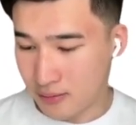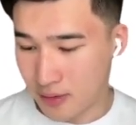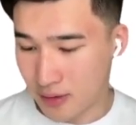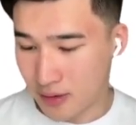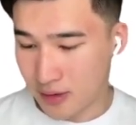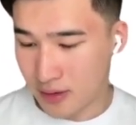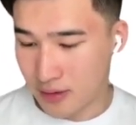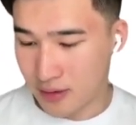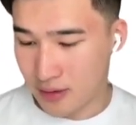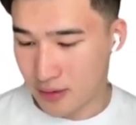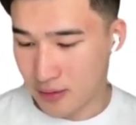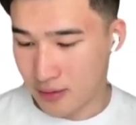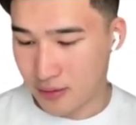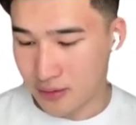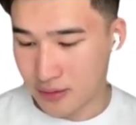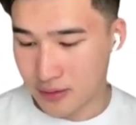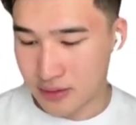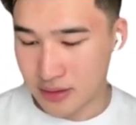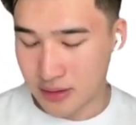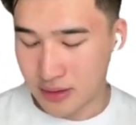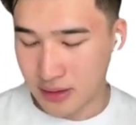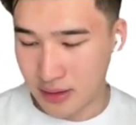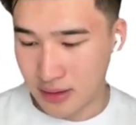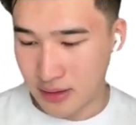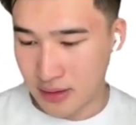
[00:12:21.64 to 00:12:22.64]
we're going to
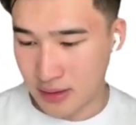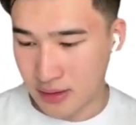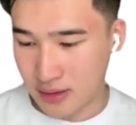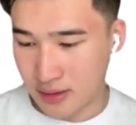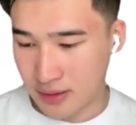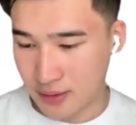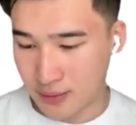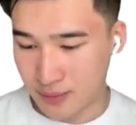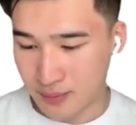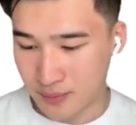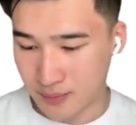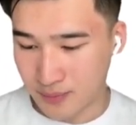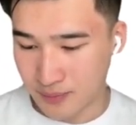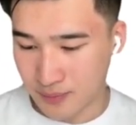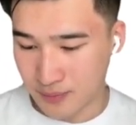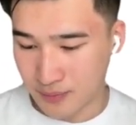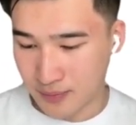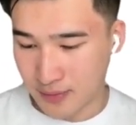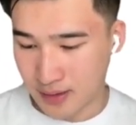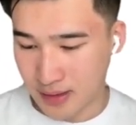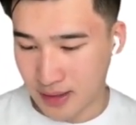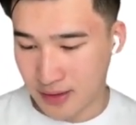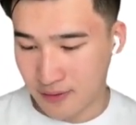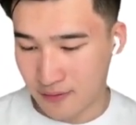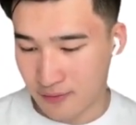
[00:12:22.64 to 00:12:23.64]
use
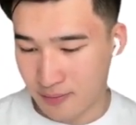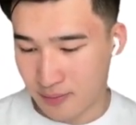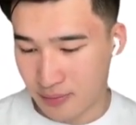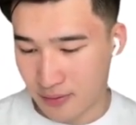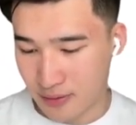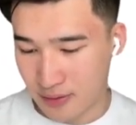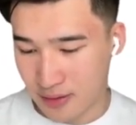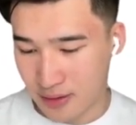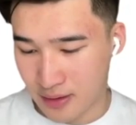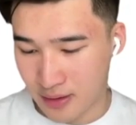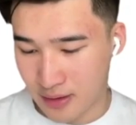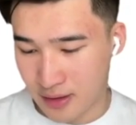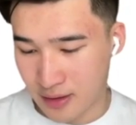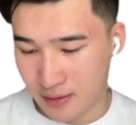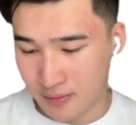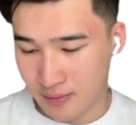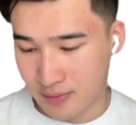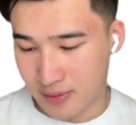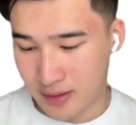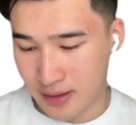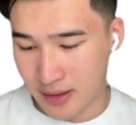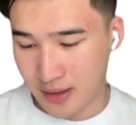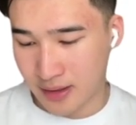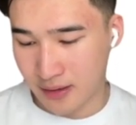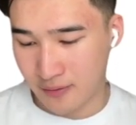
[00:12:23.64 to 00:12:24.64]
f
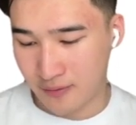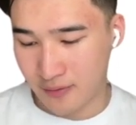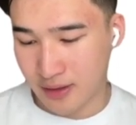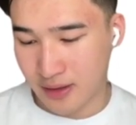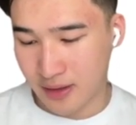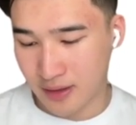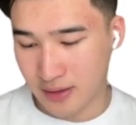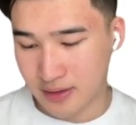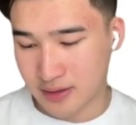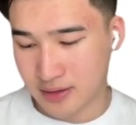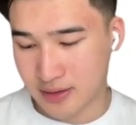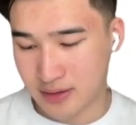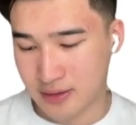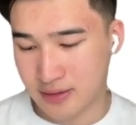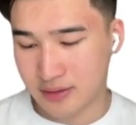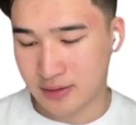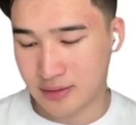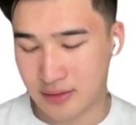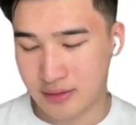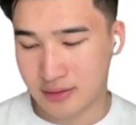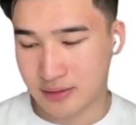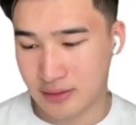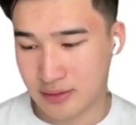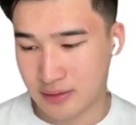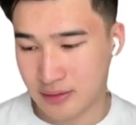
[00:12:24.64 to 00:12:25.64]
prime negative
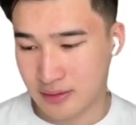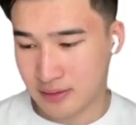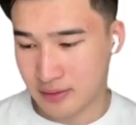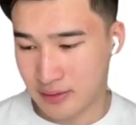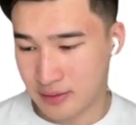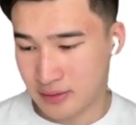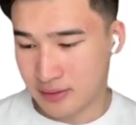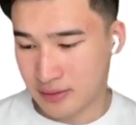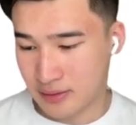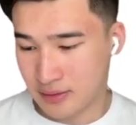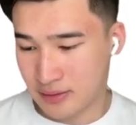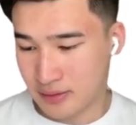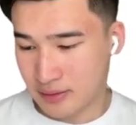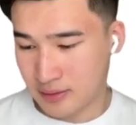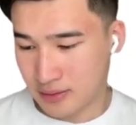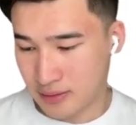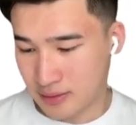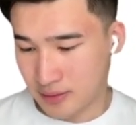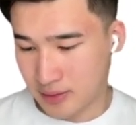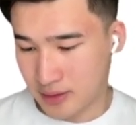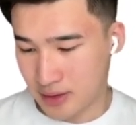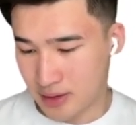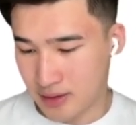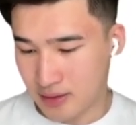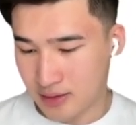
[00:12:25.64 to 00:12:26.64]
x.
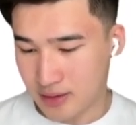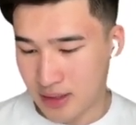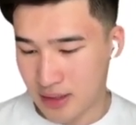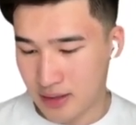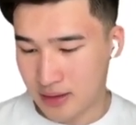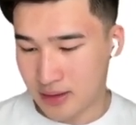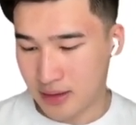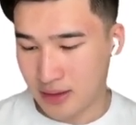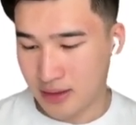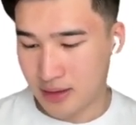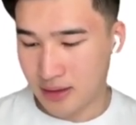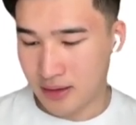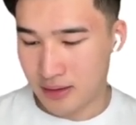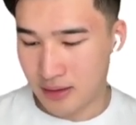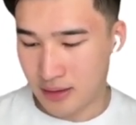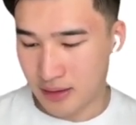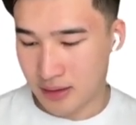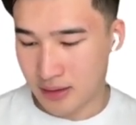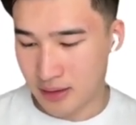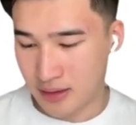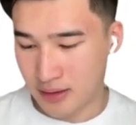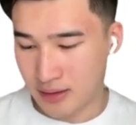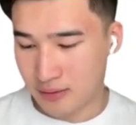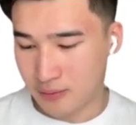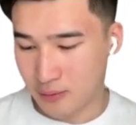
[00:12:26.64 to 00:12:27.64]
Okay, and then
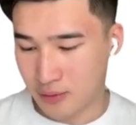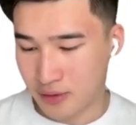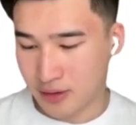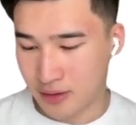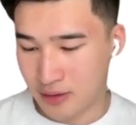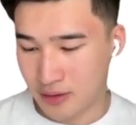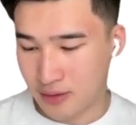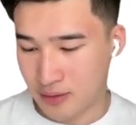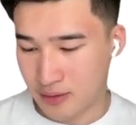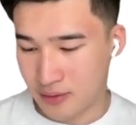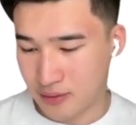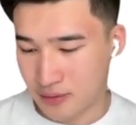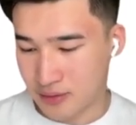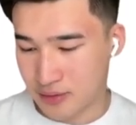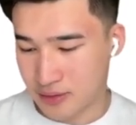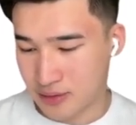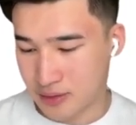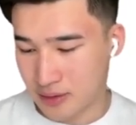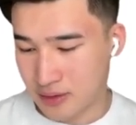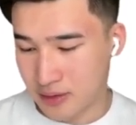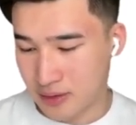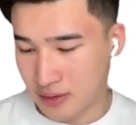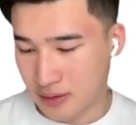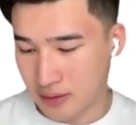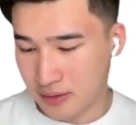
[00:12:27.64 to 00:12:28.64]
again, we're going to
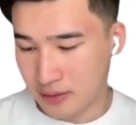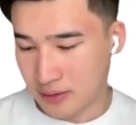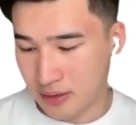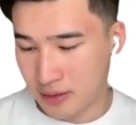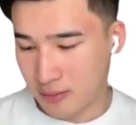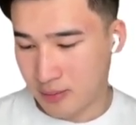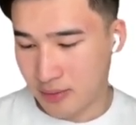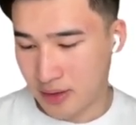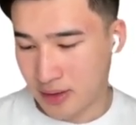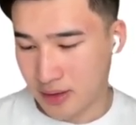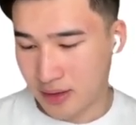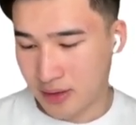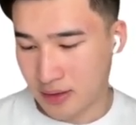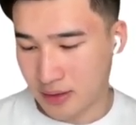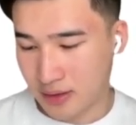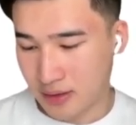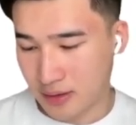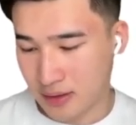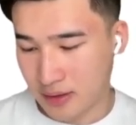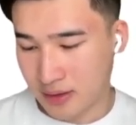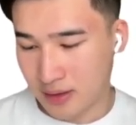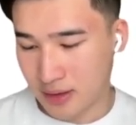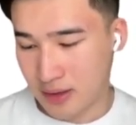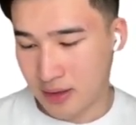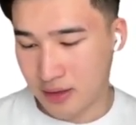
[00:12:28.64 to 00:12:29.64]
use limit
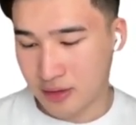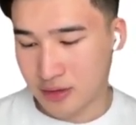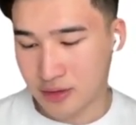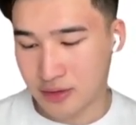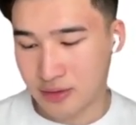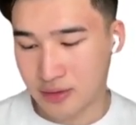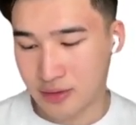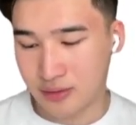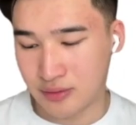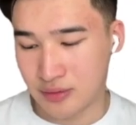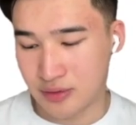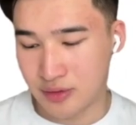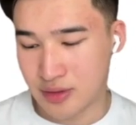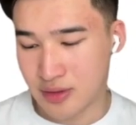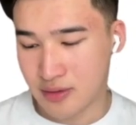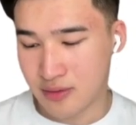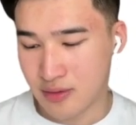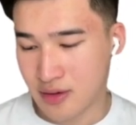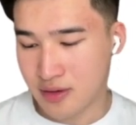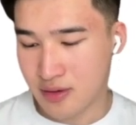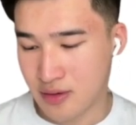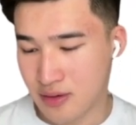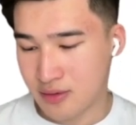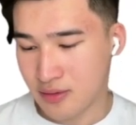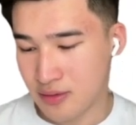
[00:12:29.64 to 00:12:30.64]
h to
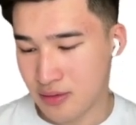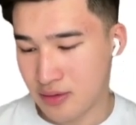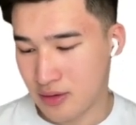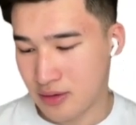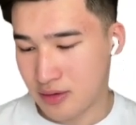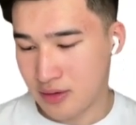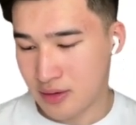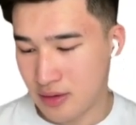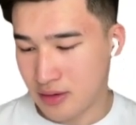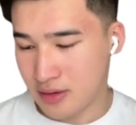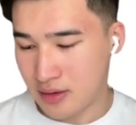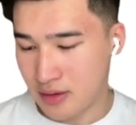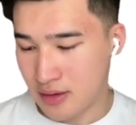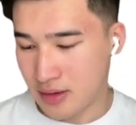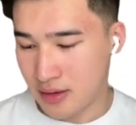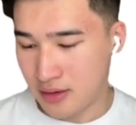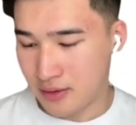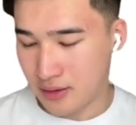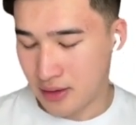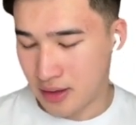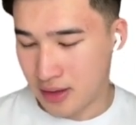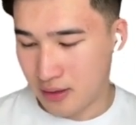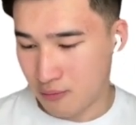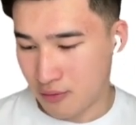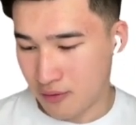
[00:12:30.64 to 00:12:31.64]
0,
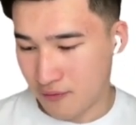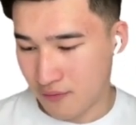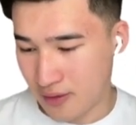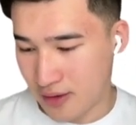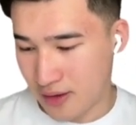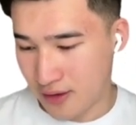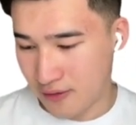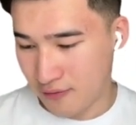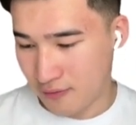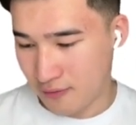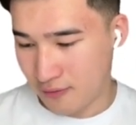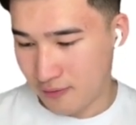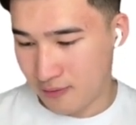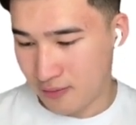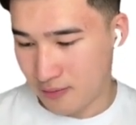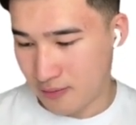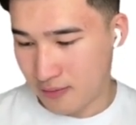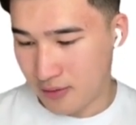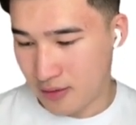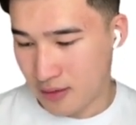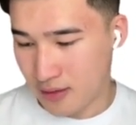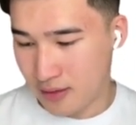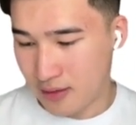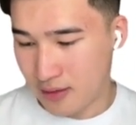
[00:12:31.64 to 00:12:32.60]
and then with f